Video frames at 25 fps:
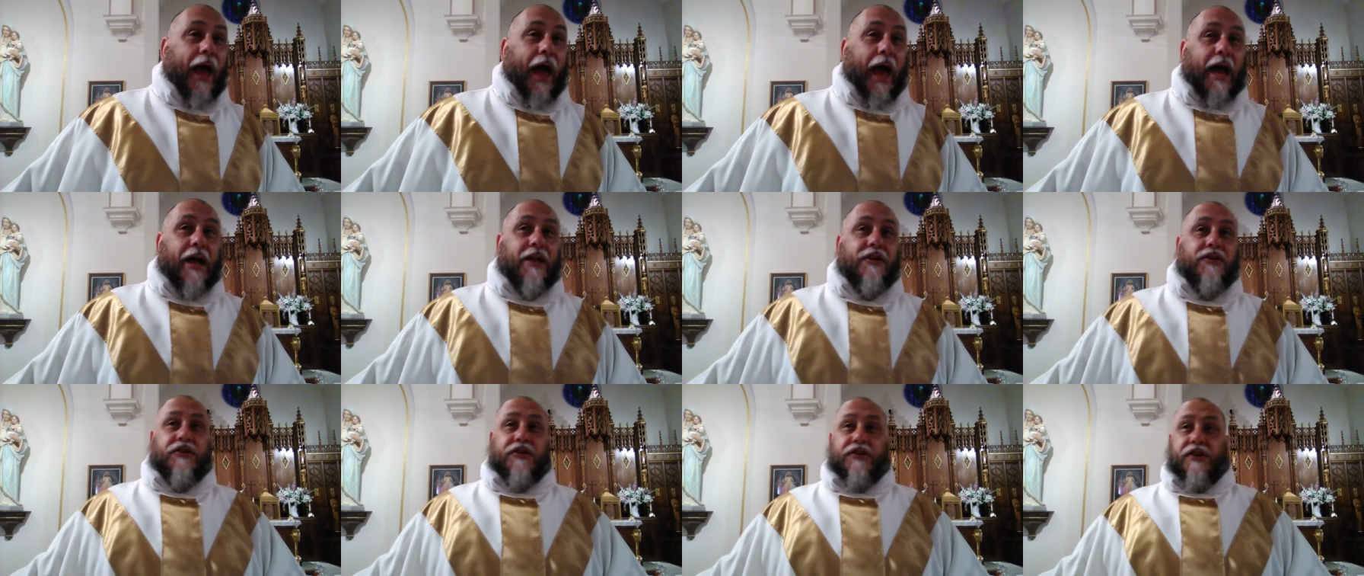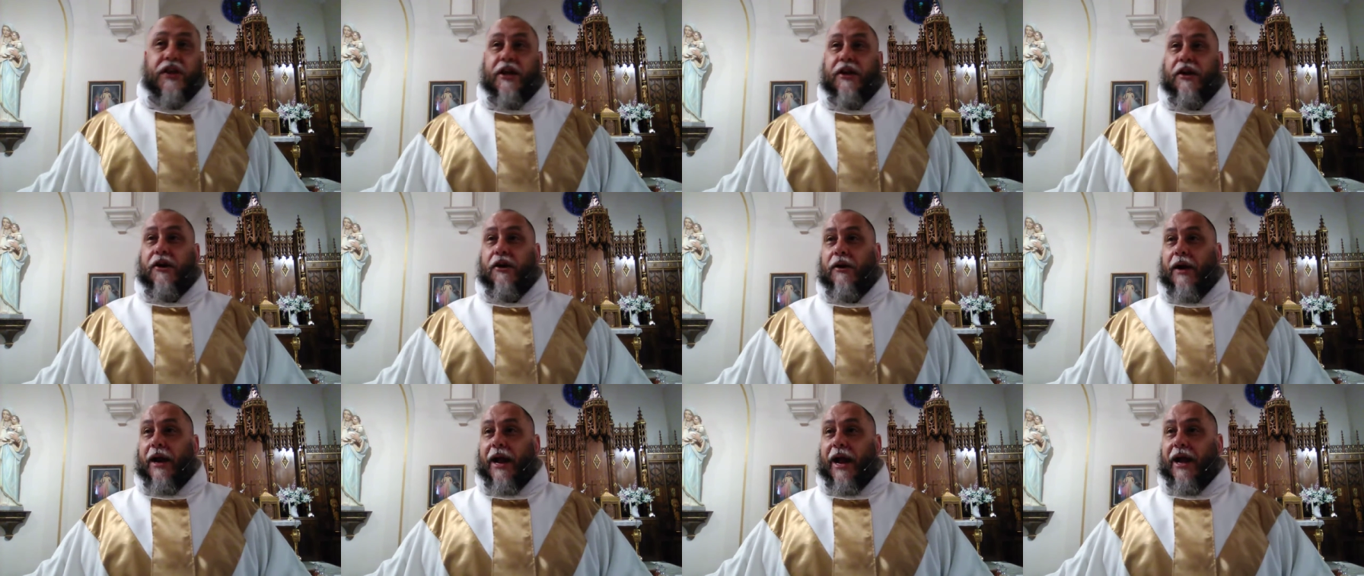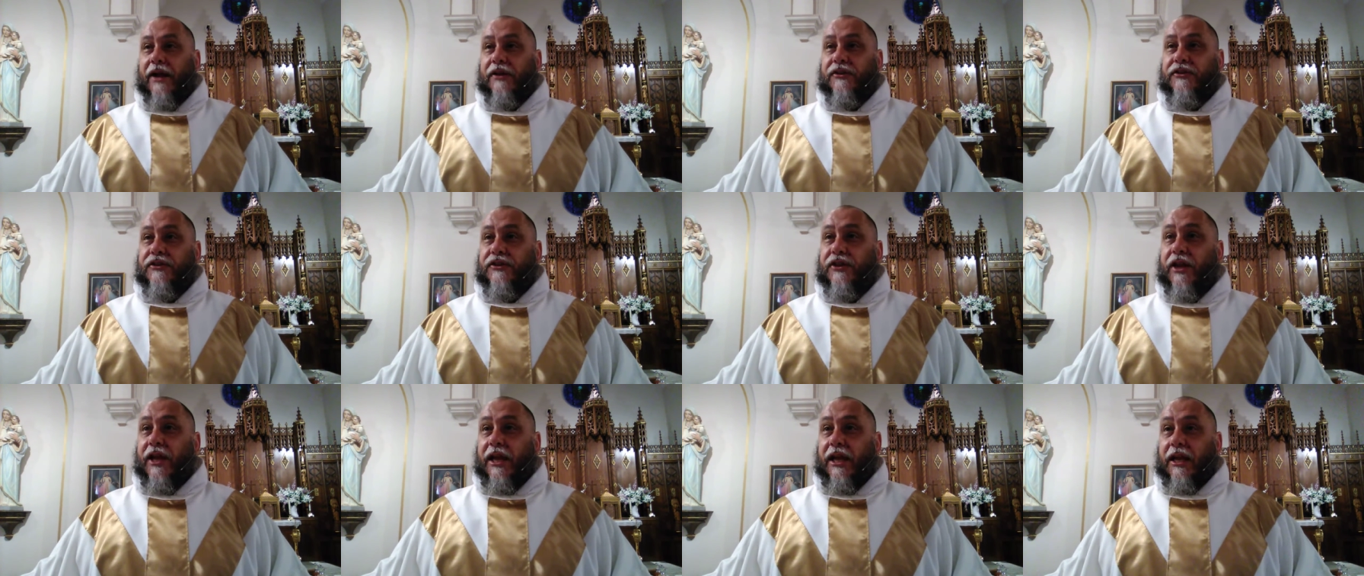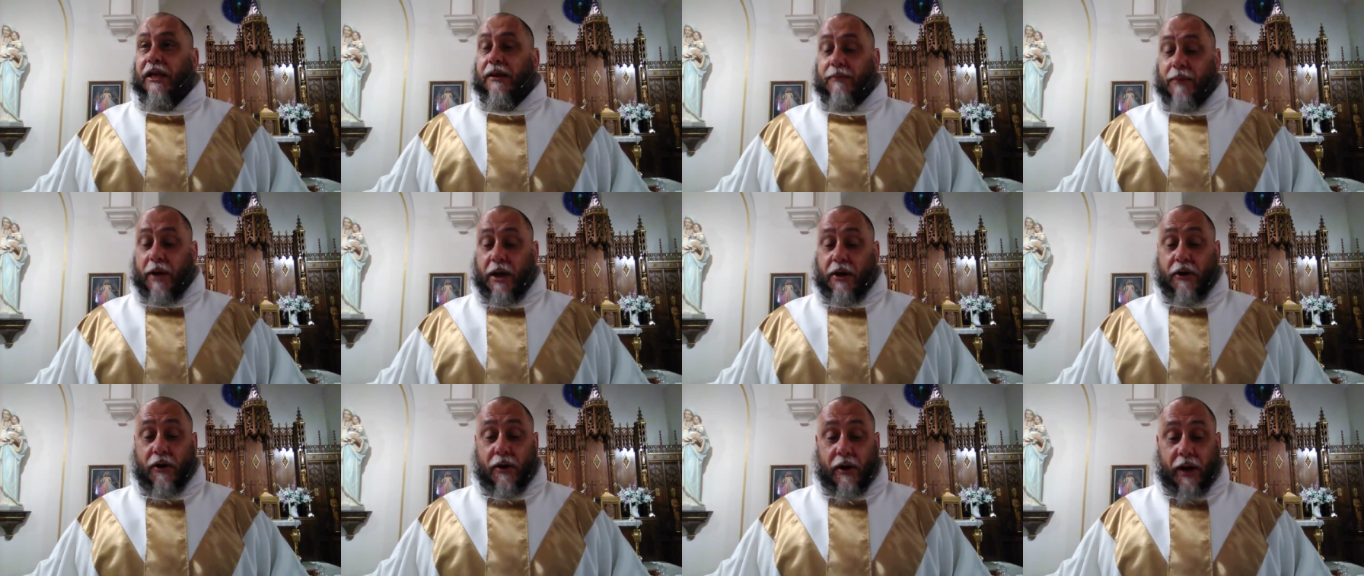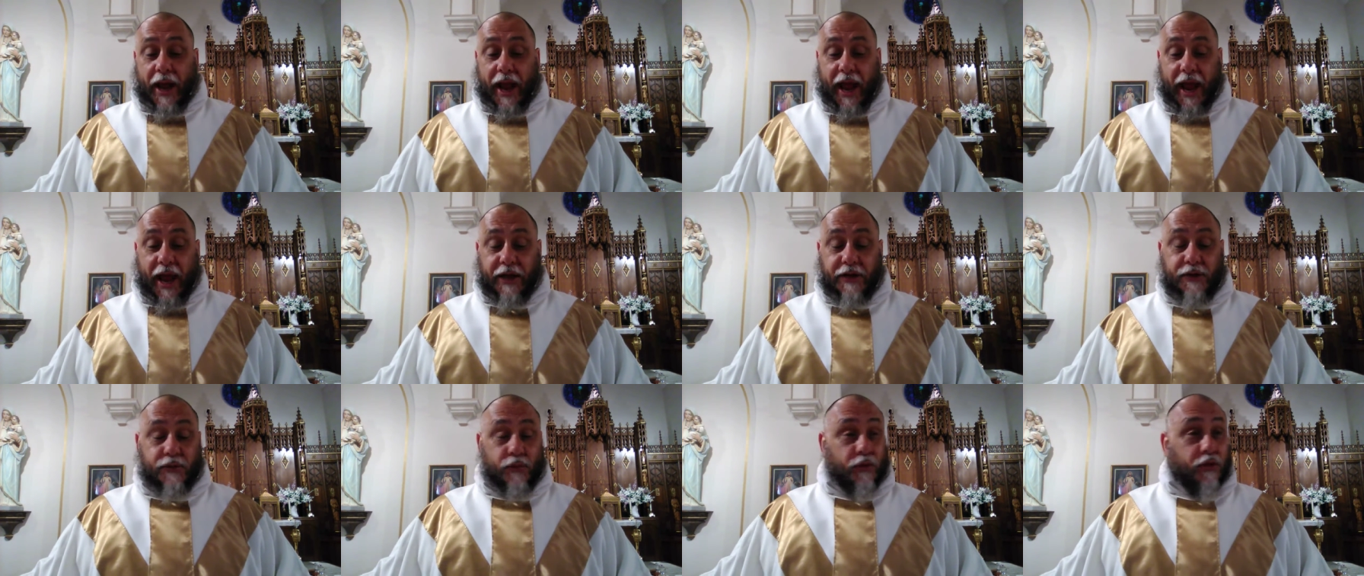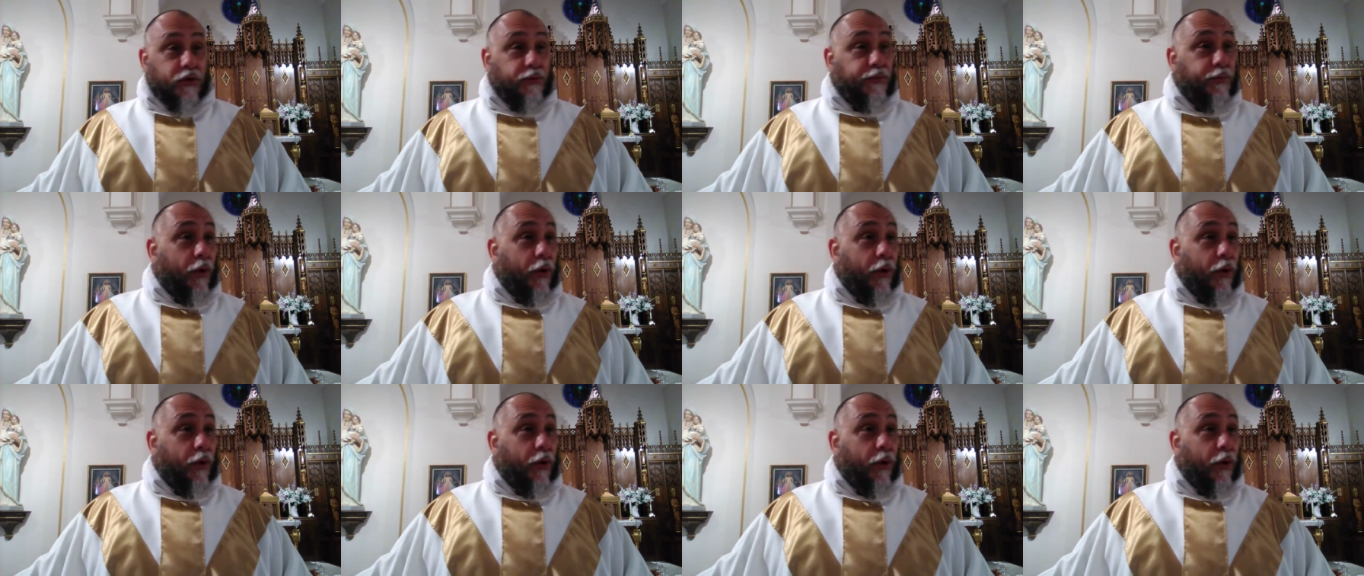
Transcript: and said her aunt's name, and her aunt was